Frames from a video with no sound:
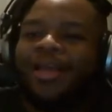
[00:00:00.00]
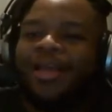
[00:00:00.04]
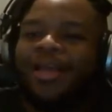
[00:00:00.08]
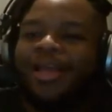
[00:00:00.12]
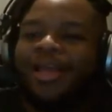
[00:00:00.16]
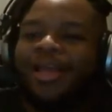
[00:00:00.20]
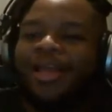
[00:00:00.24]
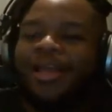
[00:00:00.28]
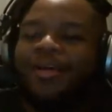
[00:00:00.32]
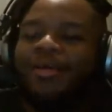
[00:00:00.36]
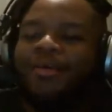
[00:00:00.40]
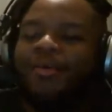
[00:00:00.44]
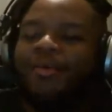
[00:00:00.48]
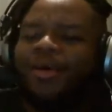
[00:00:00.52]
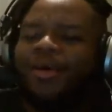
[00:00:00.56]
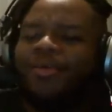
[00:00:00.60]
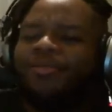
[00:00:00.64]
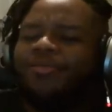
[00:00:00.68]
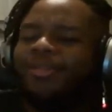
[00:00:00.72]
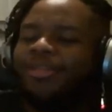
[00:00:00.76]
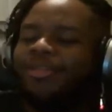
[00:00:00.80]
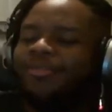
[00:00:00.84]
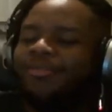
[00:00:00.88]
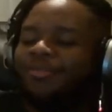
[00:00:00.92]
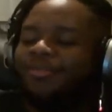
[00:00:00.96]
It,
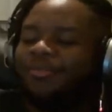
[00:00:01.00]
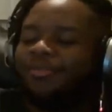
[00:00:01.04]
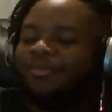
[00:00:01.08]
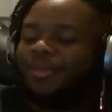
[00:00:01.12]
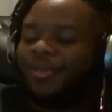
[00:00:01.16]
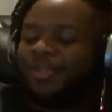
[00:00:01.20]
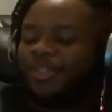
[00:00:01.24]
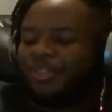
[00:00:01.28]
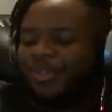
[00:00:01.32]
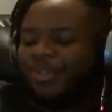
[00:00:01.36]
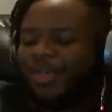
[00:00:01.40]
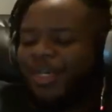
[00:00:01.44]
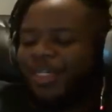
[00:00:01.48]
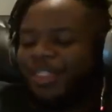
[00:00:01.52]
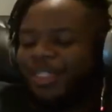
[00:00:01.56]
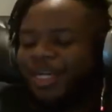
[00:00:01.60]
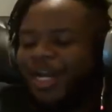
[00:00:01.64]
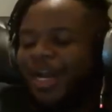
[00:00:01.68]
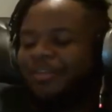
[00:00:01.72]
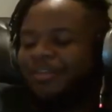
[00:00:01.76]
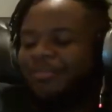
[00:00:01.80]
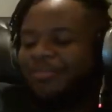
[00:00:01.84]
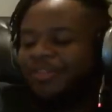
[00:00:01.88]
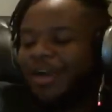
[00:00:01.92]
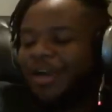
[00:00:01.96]
one frustration
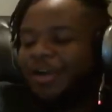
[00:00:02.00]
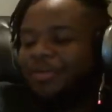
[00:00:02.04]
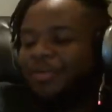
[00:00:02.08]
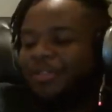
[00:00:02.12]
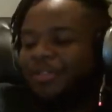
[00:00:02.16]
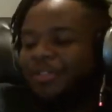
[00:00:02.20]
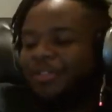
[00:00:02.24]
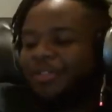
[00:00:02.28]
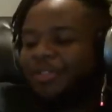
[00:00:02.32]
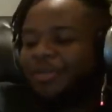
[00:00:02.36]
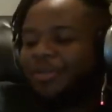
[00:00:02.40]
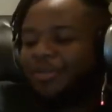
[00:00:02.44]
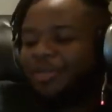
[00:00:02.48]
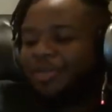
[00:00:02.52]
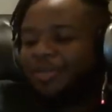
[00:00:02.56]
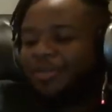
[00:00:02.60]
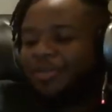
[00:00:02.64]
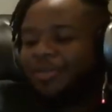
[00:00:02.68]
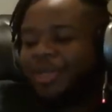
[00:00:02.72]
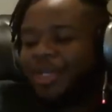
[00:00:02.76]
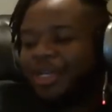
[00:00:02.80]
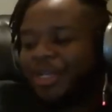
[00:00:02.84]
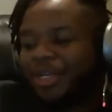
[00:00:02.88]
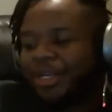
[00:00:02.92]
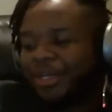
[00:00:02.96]
I find with social
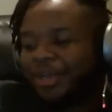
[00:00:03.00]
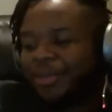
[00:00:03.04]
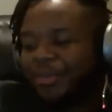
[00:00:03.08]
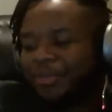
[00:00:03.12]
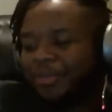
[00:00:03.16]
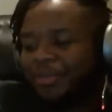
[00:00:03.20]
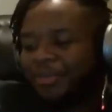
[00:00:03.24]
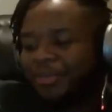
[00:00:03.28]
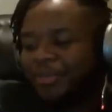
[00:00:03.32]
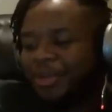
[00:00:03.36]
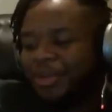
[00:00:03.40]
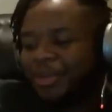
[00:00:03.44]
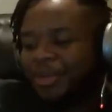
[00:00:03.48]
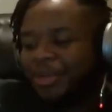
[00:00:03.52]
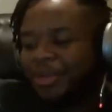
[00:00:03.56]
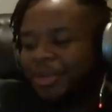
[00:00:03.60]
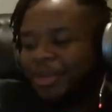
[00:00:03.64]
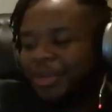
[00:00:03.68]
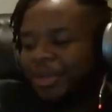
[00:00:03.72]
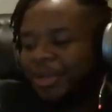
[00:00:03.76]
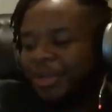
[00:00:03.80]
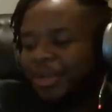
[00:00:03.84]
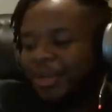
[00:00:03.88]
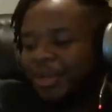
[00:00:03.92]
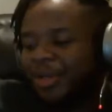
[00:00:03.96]
media,
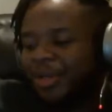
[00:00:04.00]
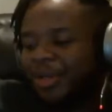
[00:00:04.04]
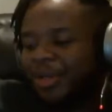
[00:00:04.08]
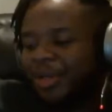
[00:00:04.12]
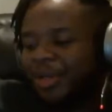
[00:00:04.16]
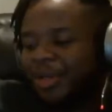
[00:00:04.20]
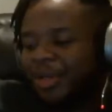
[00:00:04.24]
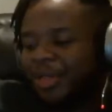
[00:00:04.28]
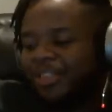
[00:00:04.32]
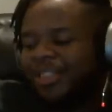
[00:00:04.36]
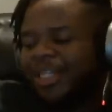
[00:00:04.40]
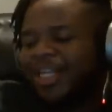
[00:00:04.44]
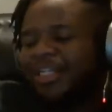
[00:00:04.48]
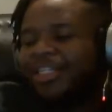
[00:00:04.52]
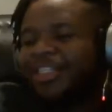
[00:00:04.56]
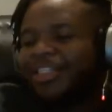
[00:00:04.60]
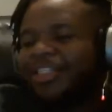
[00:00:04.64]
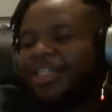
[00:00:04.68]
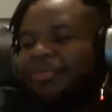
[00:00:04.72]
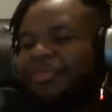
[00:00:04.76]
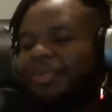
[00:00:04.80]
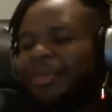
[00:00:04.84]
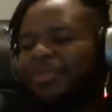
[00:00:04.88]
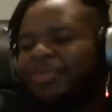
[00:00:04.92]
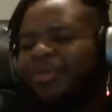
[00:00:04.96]
it's not just
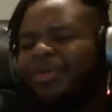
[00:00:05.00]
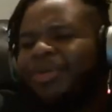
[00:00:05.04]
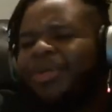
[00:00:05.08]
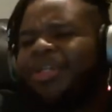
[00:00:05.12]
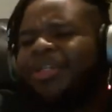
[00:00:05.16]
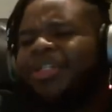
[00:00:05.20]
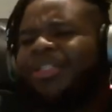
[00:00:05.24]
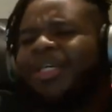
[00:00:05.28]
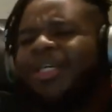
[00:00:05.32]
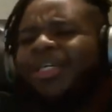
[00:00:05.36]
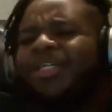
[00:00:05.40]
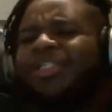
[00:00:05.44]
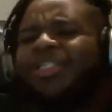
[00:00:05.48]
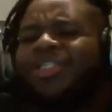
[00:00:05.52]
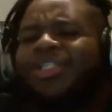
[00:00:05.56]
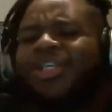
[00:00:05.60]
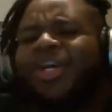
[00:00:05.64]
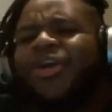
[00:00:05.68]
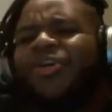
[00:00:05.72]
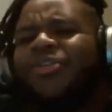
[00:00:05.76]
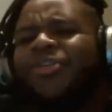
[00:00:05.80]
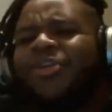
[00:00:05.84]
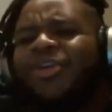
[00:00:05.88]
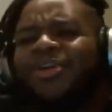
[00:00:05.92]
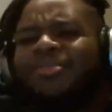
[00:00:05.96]
that people can just like
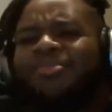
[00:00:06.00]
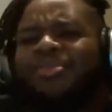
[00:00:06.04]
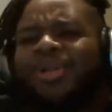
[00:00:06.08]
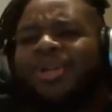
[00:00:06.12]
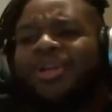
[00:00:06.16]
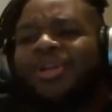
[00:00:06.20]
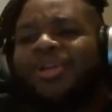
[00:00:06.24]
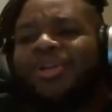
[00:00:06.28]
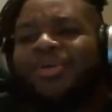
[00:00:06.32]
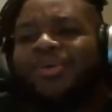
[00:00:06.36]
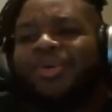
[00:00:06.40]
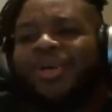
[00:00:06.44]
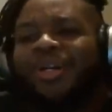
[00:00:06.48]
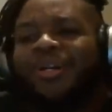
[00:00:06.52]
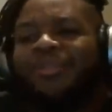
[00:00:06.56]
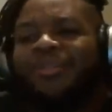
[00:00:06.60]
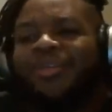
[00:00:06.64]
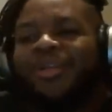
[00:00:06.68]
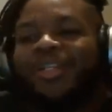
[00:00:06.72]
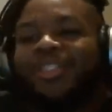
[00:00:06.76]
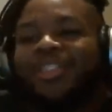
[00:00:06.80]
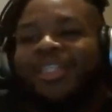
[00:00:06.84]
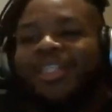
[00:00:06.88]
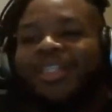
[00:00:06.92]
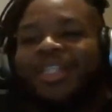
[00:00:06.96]
share their opinion or
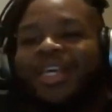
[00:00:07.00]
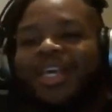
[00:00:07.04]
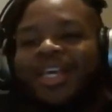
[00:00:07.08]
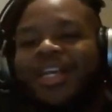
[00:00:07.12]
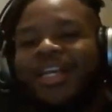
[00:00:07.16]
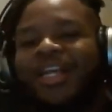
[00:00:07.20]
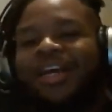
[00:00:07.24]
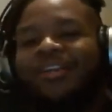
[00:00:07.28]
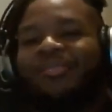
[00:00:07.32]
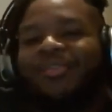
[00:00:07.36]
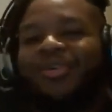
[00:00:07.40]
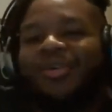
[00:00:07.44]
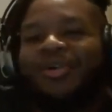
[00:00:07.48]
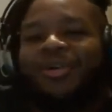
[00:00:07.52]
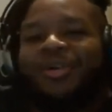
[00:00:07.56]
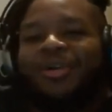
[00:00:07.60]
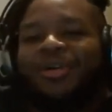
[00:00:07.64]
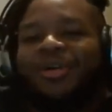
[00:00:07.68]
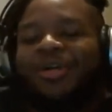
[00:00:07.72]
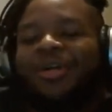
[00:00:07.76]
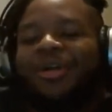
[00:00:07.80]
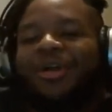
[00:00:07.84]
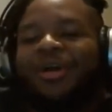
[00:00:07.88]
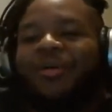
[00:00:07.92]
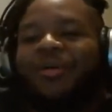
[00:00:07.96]
whatever, it's that they
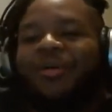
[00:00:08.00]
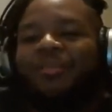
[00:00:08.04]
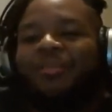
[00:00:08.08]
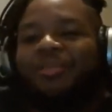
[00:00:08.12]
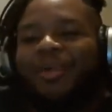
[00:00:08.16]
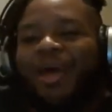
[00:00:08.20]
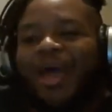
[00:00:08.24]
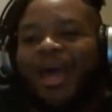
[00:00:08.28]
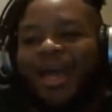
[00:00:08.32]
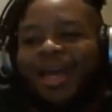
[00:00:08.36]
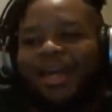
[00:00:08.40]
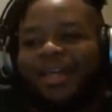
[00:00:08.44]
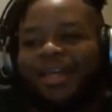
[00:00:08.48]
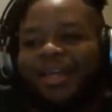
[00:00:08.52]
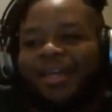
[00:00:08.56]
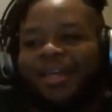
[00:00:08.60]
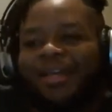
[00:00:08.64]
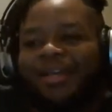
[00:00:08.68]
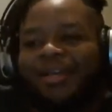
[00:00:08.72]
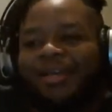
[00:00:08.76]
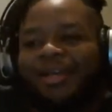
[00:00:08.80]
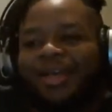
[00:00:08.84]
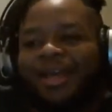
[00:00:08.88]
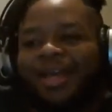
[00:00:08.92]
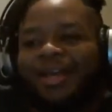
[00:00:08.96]
never come back
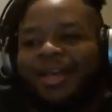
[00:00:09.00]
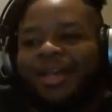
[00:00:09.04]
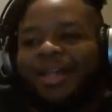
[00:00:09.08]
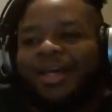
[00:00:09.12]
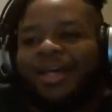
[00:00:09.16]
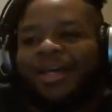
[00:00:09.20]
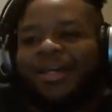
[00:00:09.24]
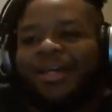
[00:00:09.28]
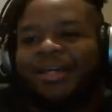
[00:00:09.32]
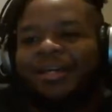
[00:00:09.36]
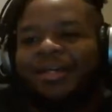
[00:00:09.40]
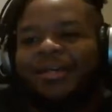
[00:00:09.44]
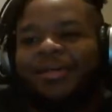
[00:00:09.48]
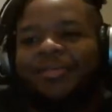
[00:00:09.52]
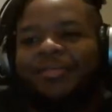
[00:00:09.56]
and like,